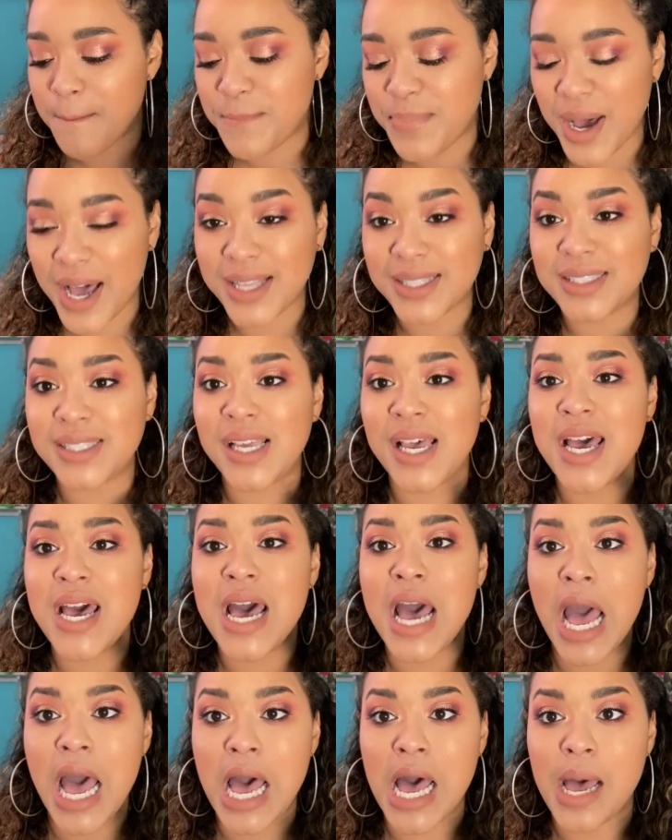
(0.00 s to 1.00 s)
But
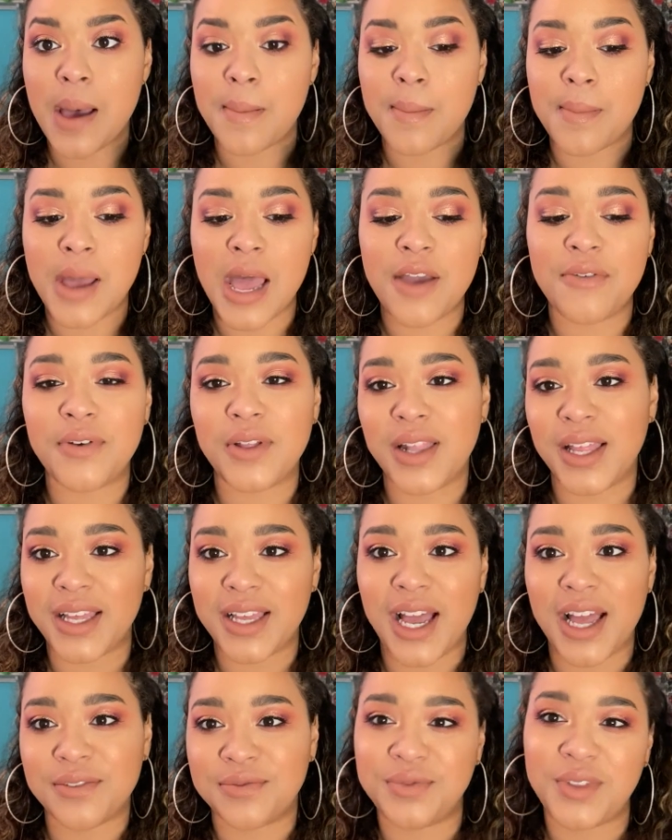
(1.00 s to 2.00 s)
I feel
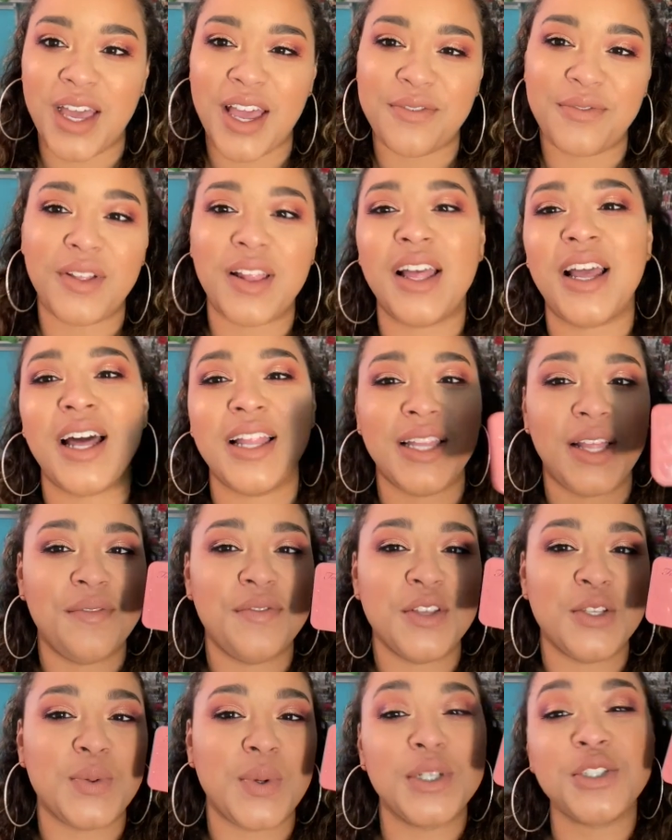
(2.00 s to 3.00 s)
like I love
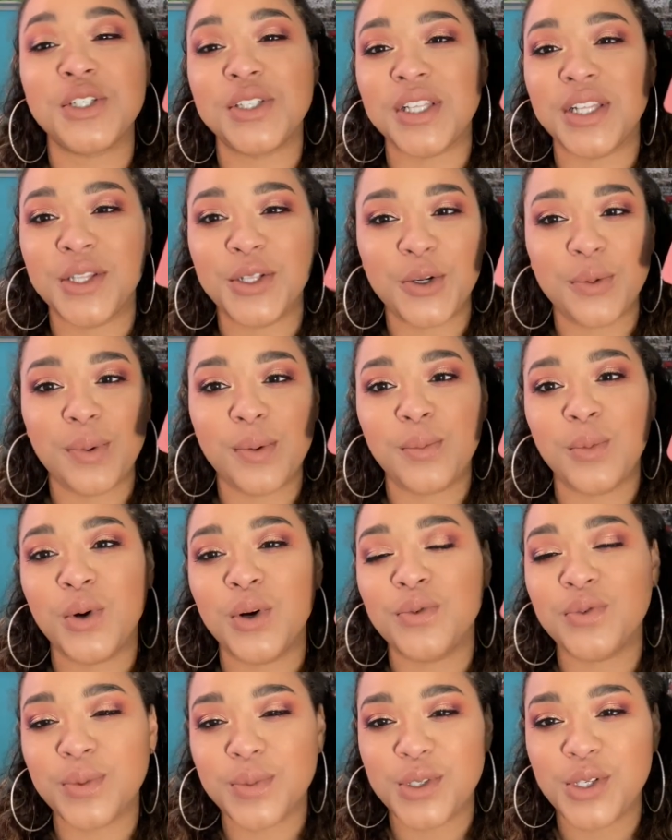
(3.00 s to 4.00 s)
this one just a little bit
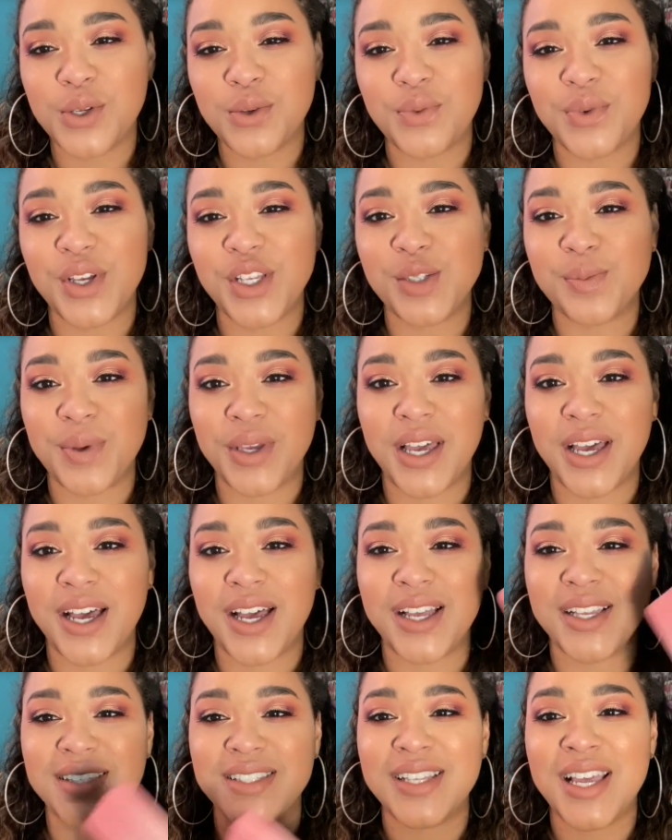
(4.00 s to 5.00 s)
more from Too Faced,
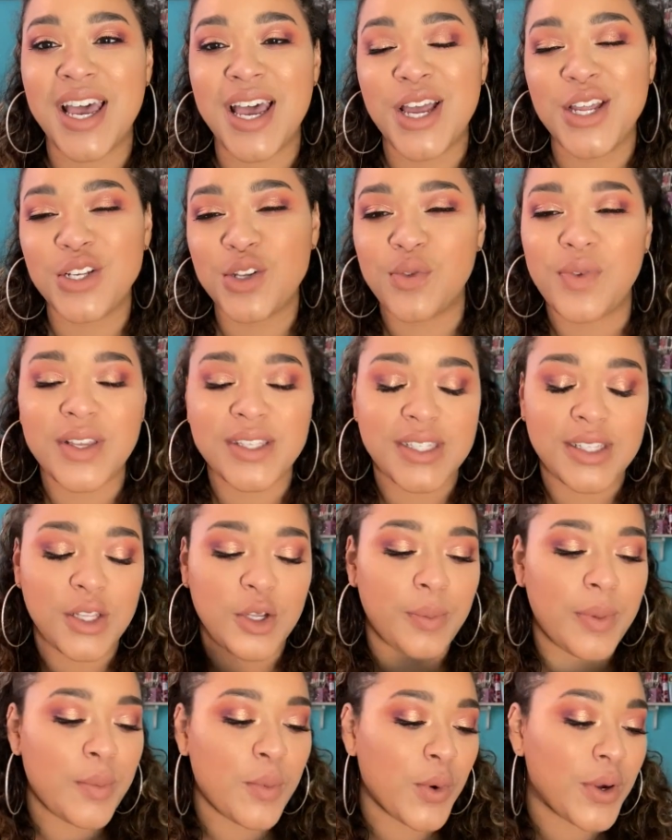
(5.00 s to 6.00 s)
because Too Faced is a
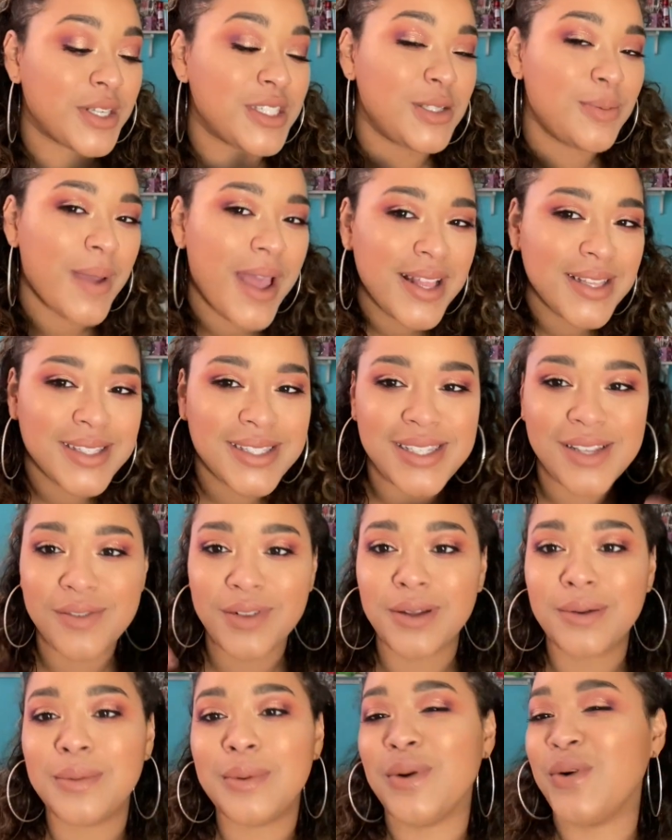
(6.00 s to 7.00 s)
little bit more expensive, a
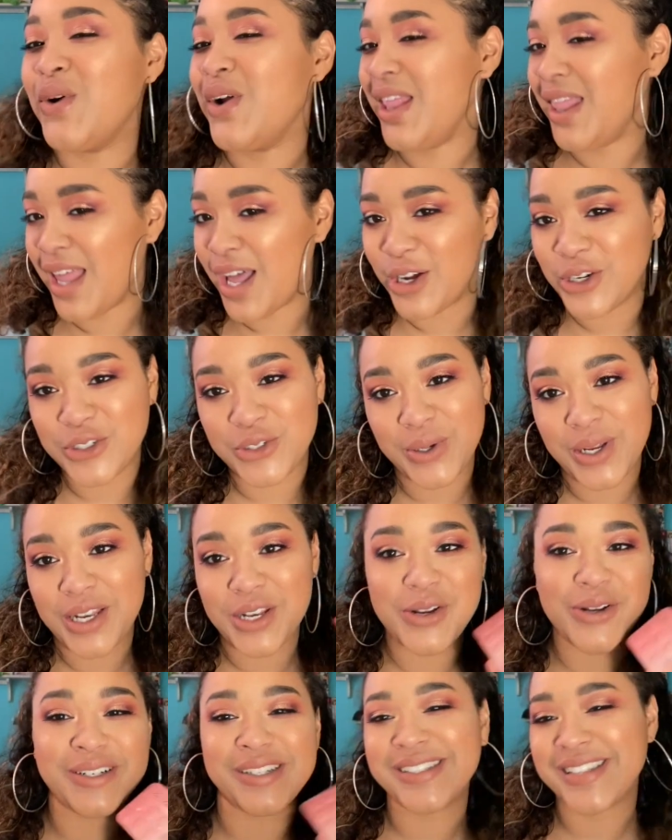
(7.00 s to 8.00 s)
little more luxury,
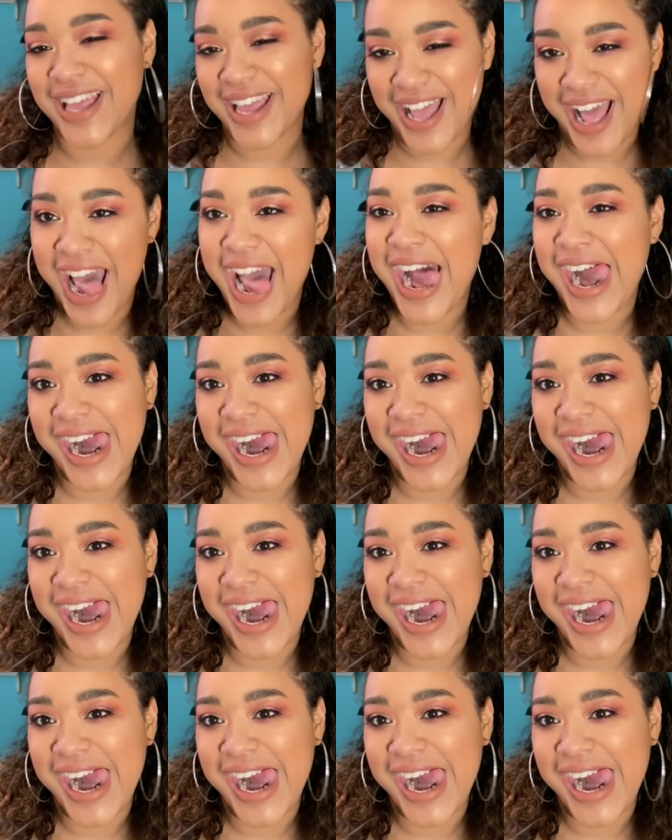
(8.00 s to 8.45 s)
and you're just like,